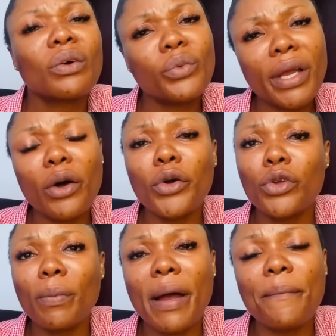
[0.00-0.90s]
We are all
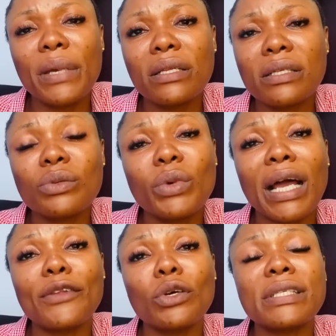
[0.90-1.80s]
human beings. We
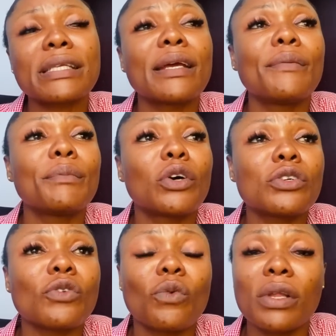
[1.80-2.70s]
cannot say
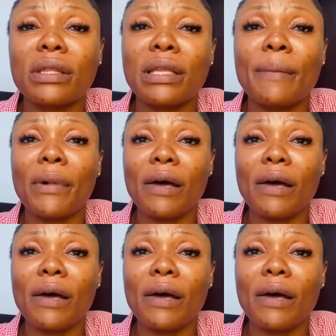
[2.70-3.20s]
because of what the